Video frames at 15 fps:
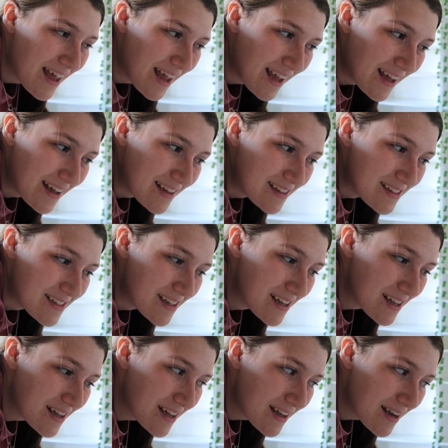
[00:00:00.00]
And
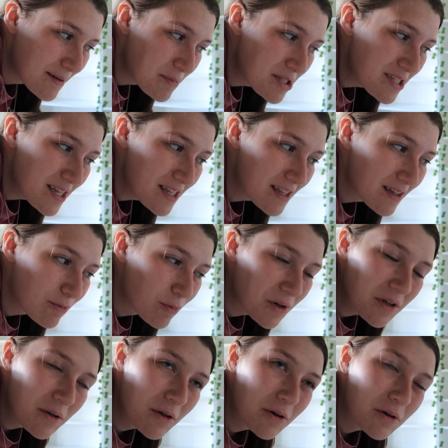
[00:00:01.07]
I'm just like
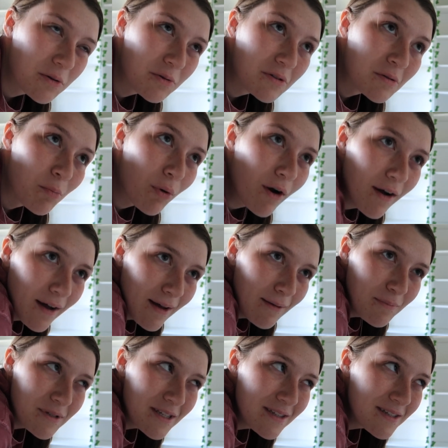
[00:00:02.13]
want to include some
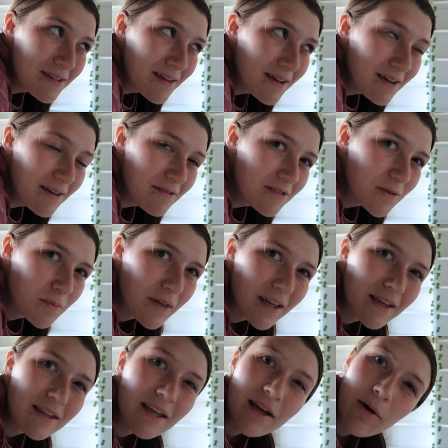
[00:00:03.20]
props and stuff, some
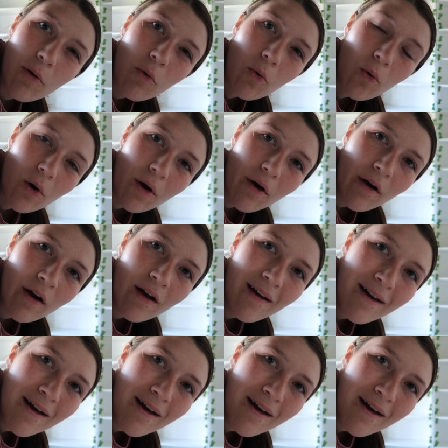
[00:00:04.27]
like decor,